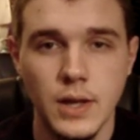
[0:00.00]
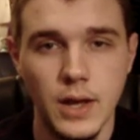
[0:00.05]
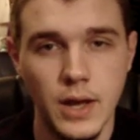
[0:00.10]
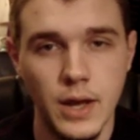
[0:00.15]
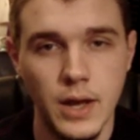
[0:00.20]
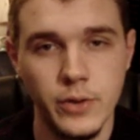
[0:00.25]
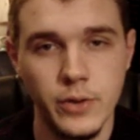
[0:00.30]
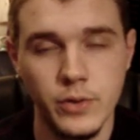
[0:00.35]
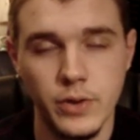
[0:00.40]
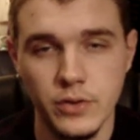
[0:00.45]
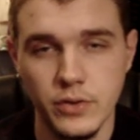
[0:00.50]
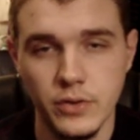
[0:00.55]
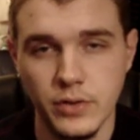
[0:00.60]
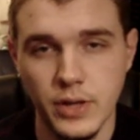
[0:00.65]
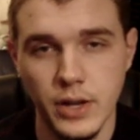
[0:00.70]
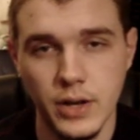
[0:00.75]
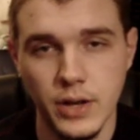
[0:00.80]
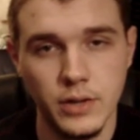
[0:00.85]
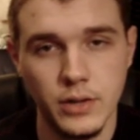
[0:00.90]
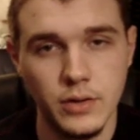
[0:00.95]
You can just
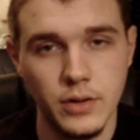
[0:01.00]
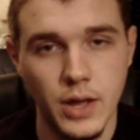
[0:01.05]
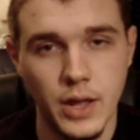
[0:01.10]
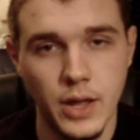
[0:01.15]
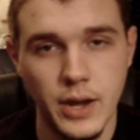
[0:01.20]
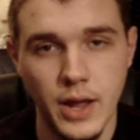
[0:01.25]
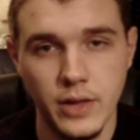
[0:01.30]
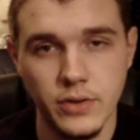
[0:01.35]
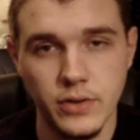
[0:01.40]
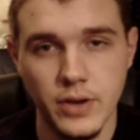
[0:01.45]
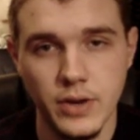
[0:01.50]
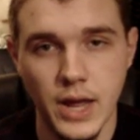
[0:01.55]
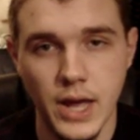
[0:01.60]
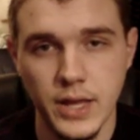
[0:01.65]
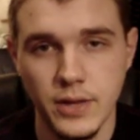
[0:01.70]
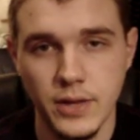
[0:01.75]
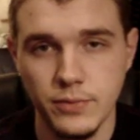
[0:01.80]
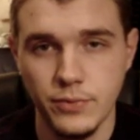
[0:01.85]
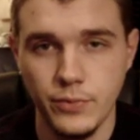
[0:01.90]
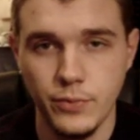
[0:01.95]
get a nice
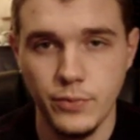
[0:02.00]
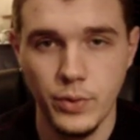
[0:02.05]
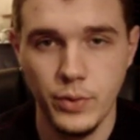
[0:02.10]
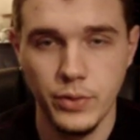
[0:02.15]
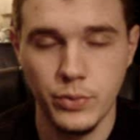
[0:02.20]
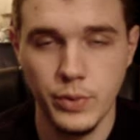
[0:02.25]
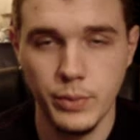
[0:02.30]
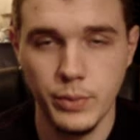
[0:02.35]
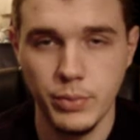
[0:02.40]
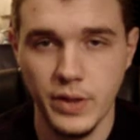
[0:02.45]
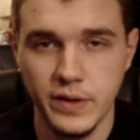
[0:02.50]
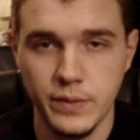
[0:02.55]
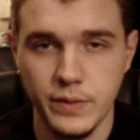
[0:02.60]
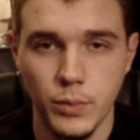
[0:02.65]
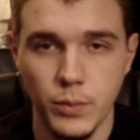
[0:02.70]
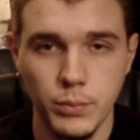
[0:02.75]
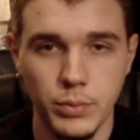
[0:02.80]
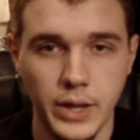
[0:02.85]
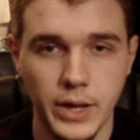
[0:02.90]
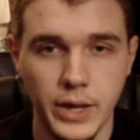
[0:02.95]
knife with
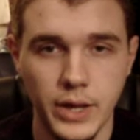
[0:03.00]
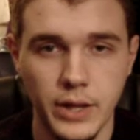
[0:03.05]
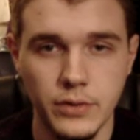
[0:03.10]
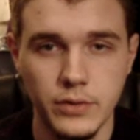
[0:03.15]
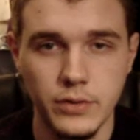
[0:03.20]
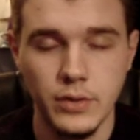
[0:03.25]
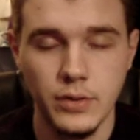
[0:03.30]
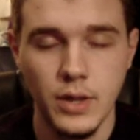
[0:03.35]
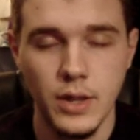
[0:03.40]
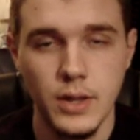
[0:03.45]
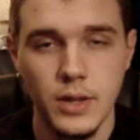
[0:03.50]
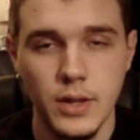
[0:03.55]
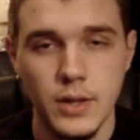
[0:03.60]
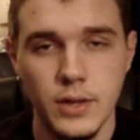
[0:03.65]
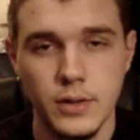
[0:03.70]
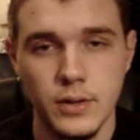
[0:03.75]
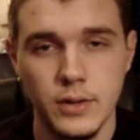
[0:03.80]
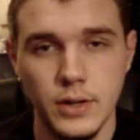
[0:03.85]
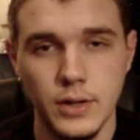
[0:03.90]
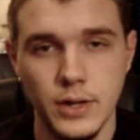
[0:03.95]
replaceable blades
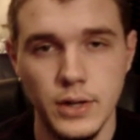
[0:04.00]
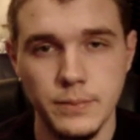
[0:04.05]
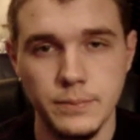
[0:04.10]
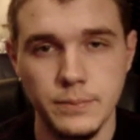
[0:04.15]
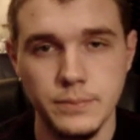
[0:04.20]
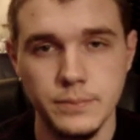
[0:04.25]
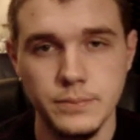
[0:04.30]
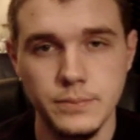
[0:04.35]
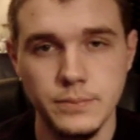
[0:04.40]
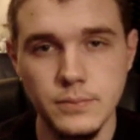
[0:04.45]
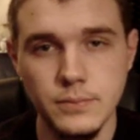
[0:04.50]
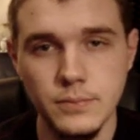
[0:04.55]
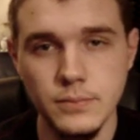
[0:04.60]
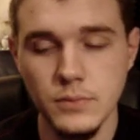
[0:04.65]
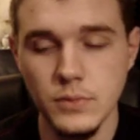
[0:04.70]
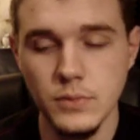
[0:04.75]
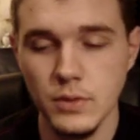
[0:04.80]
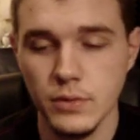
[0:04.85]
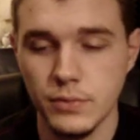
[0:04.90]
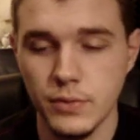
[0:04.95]

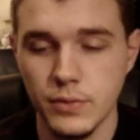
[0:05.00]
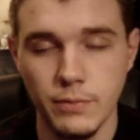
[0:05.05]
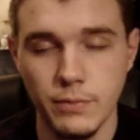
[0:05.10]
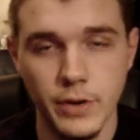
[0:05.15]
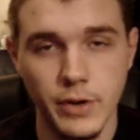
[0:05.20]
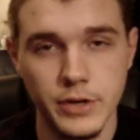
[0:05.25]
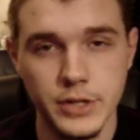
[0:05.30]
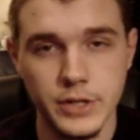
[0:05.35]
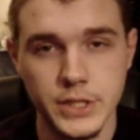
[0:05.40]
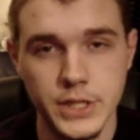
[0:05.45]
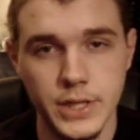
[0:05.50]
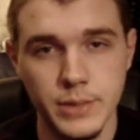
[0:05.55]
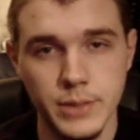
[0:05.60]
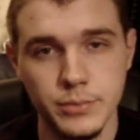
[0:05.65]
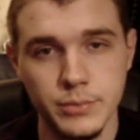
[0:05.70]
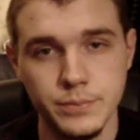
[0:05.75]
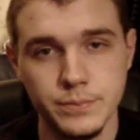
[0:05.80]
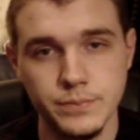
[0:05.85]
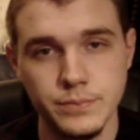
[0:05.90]
for very cheap.